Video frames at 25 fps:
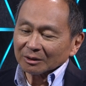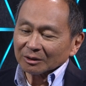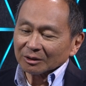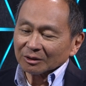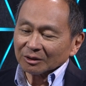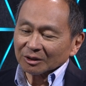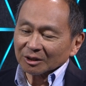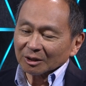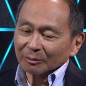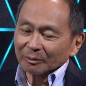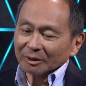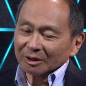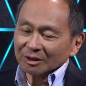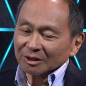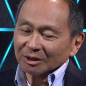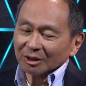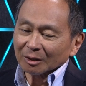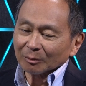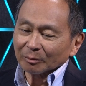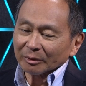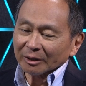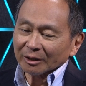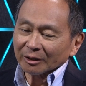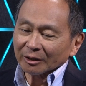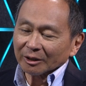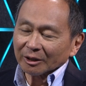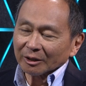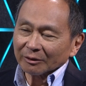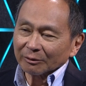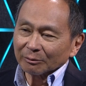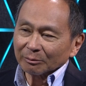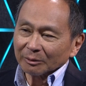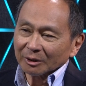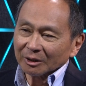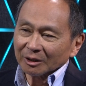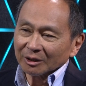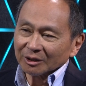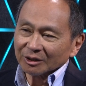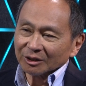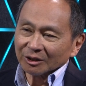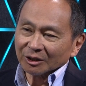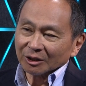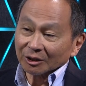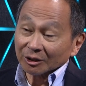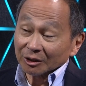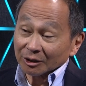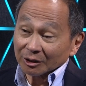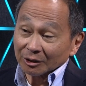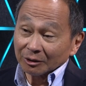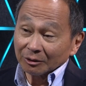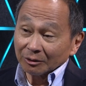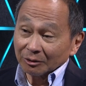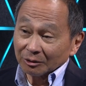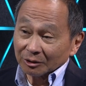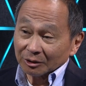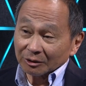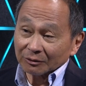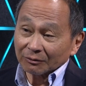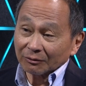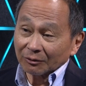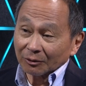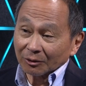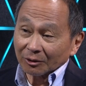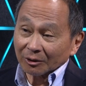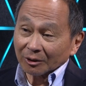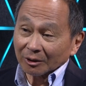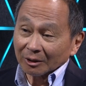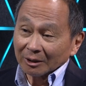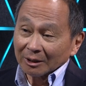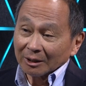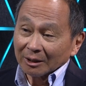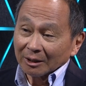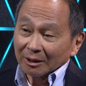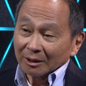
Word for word: to some extent by the government as an excuse for